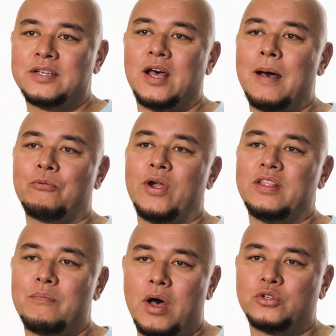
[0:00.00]
to
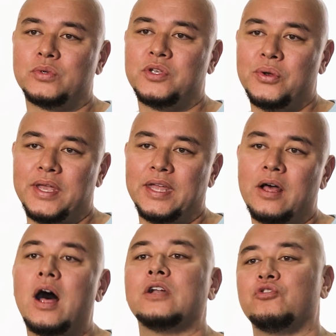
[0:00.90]
upgrade the modules you
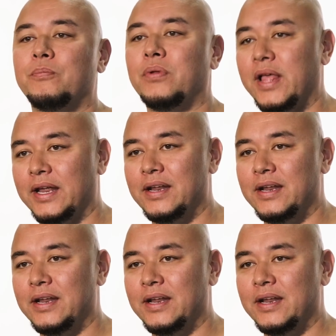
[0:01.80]
need on Drupal